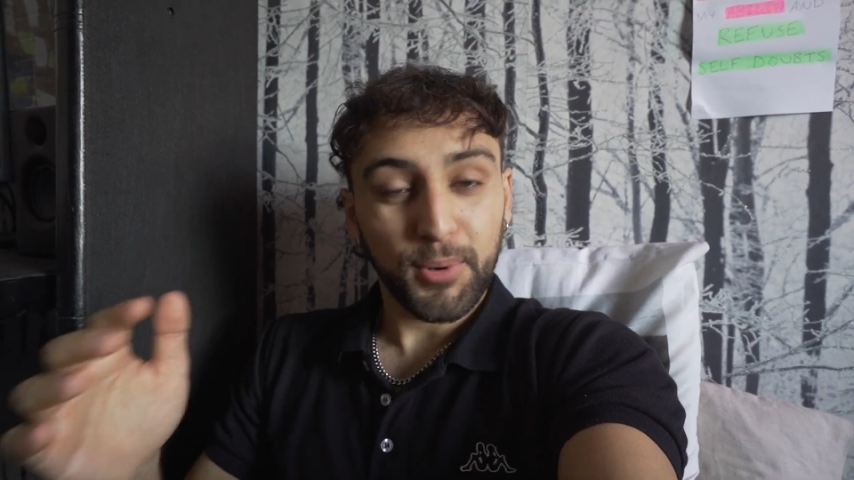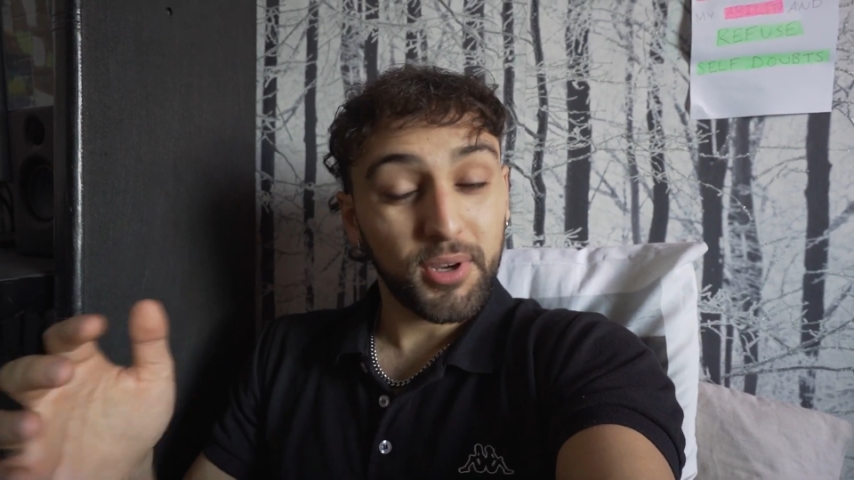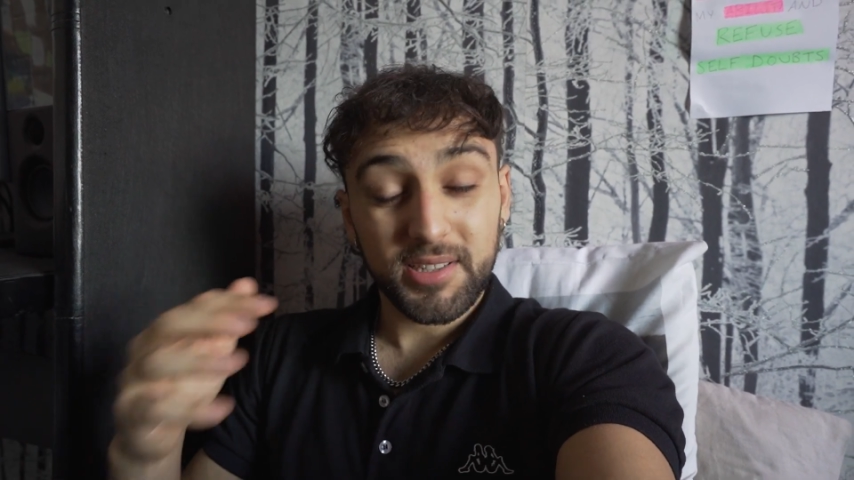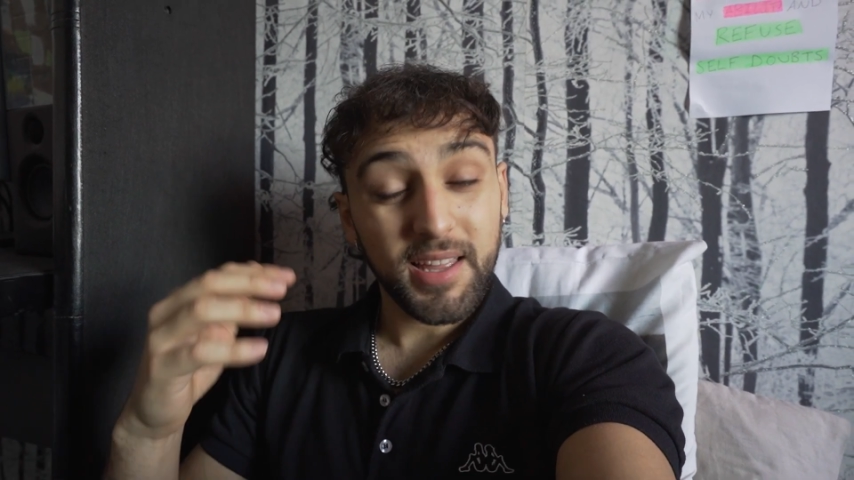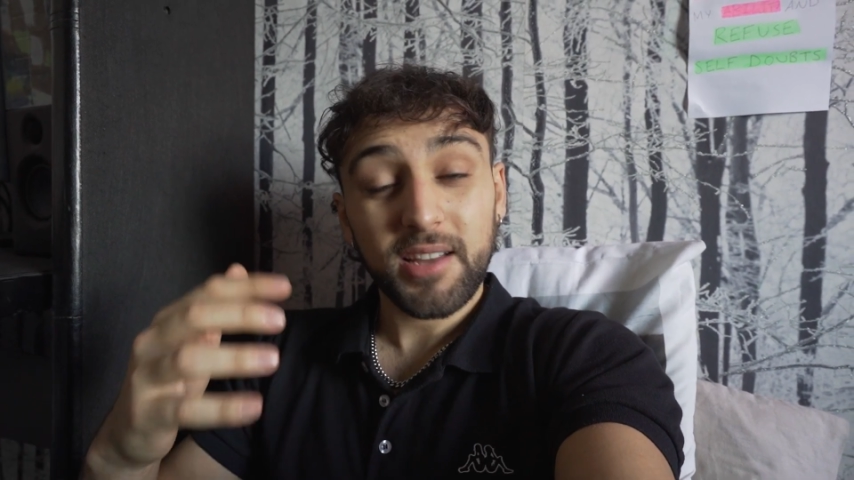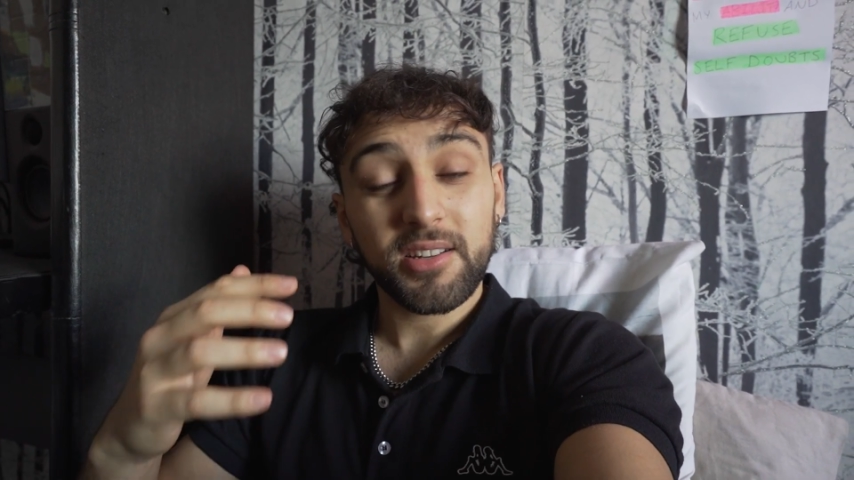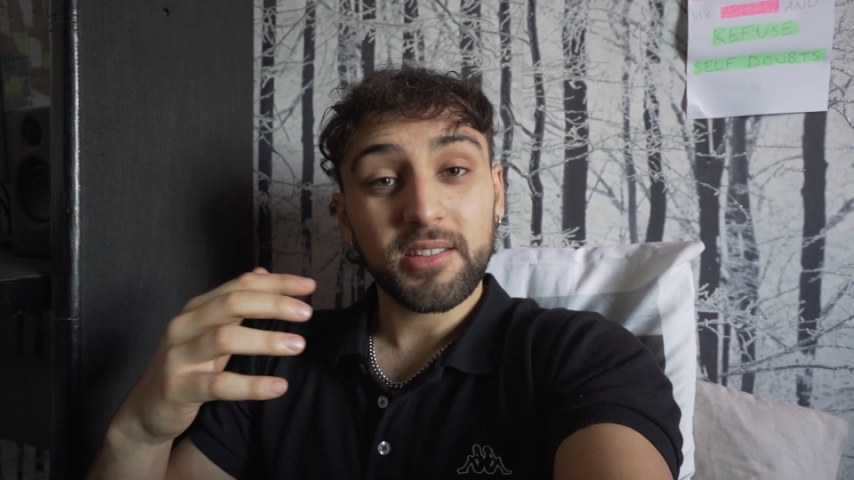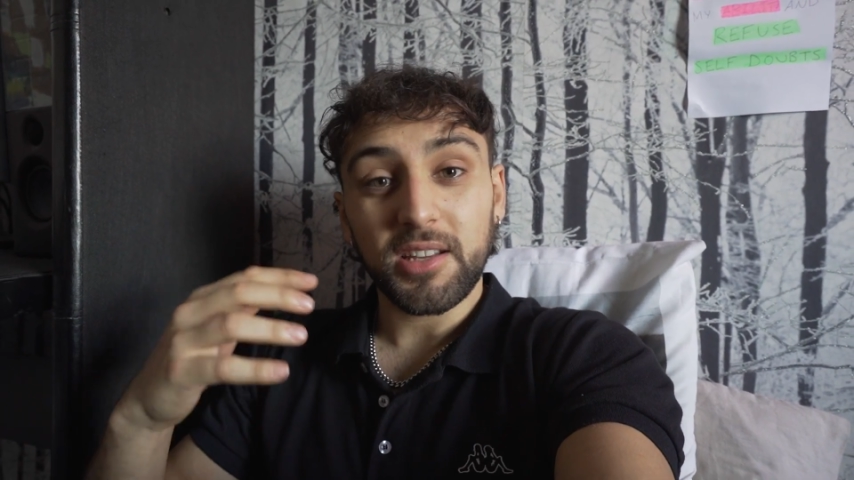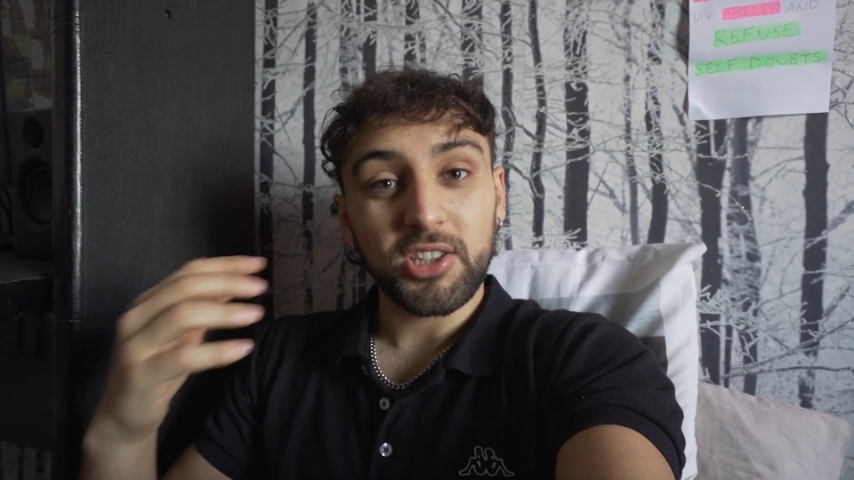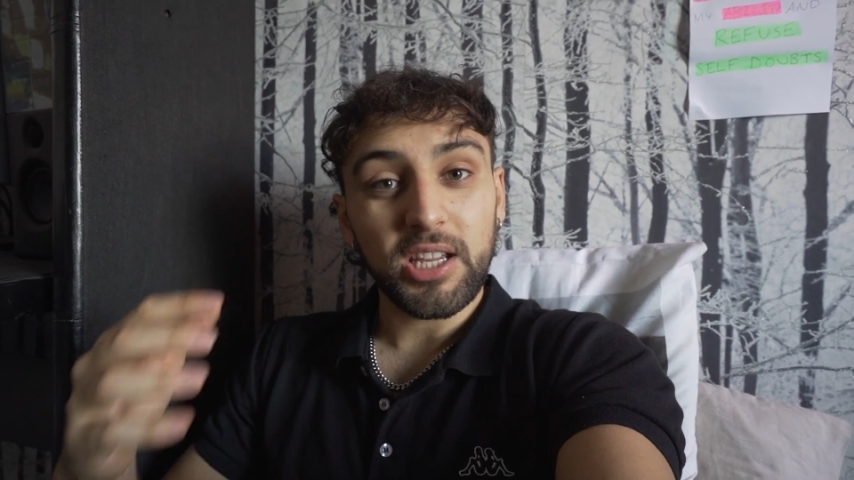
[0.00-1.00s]
because that just
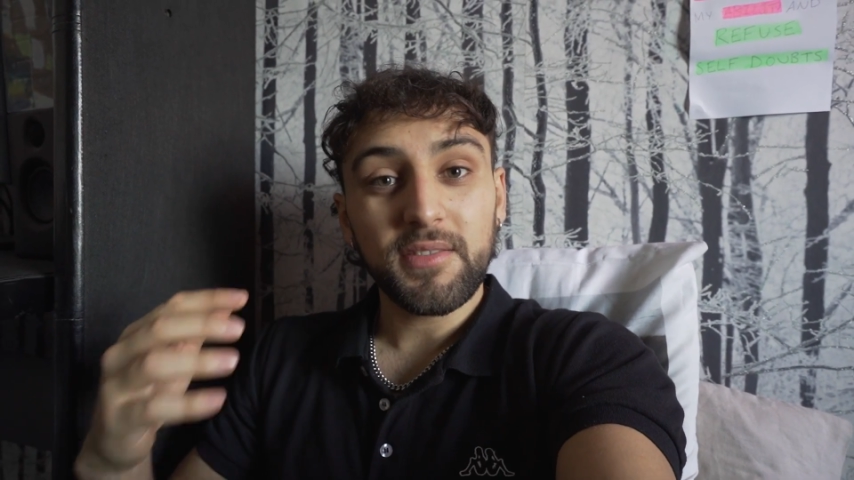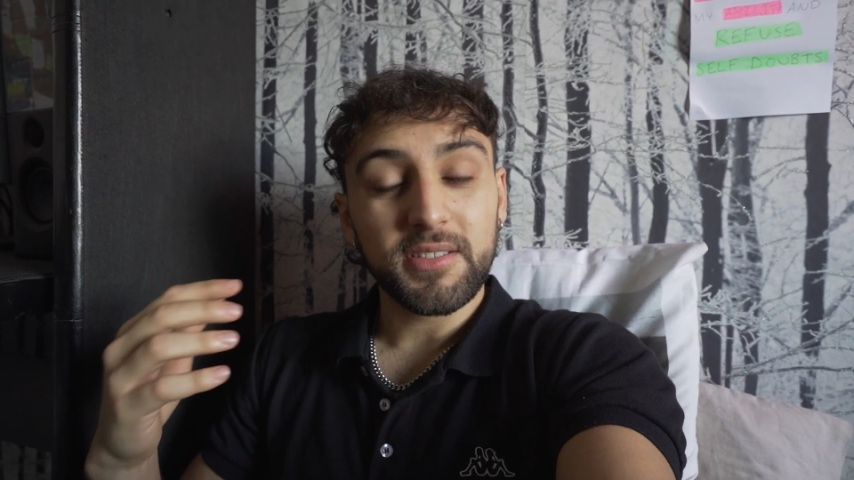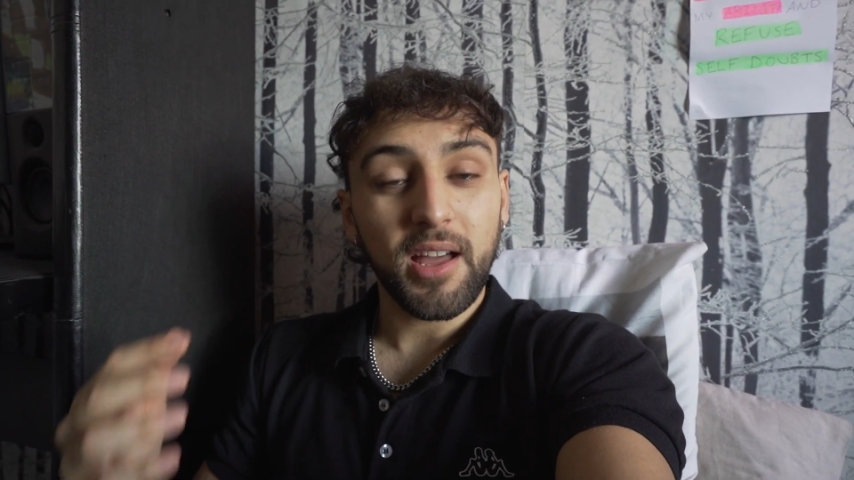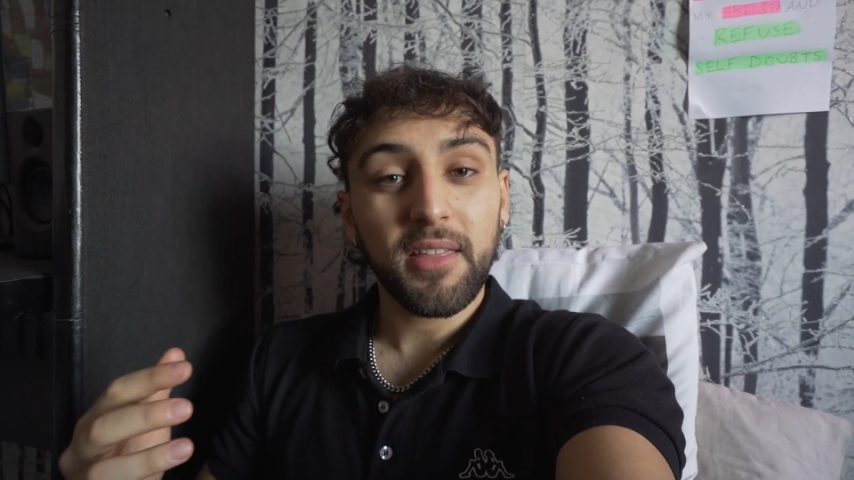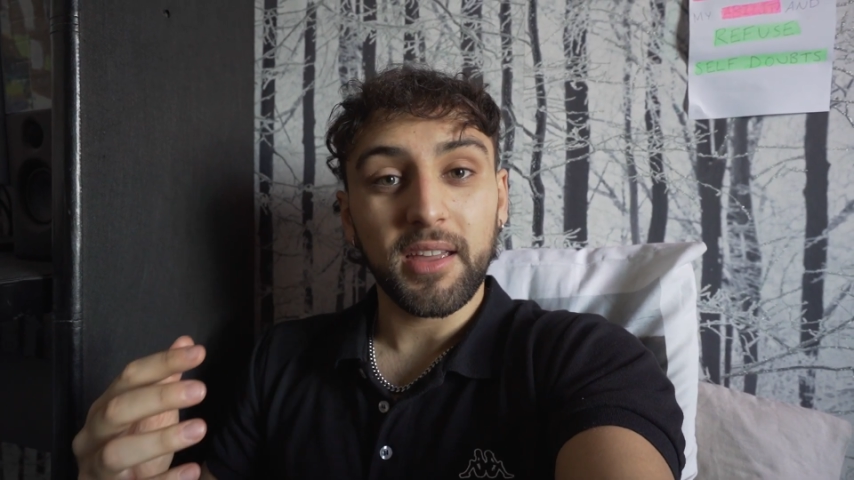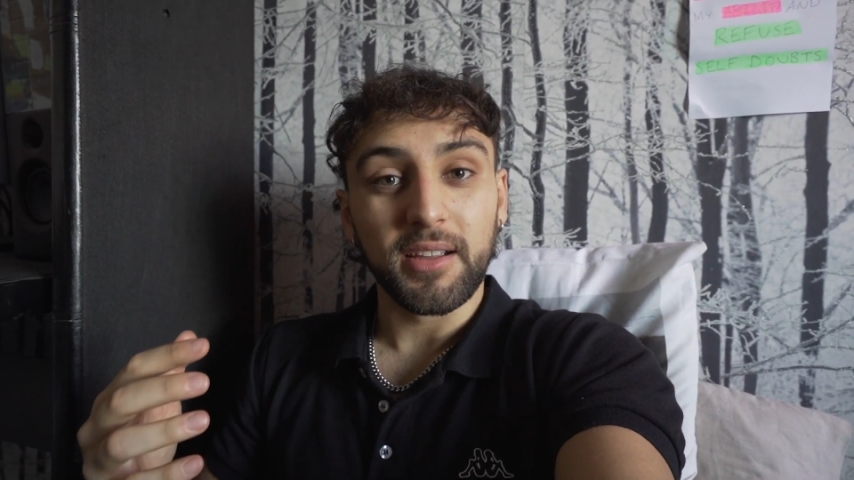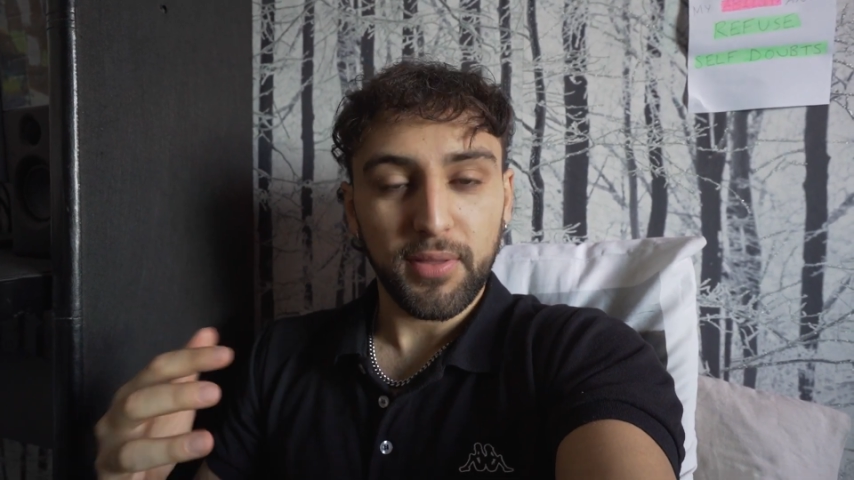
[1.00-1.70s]
achieves nothing.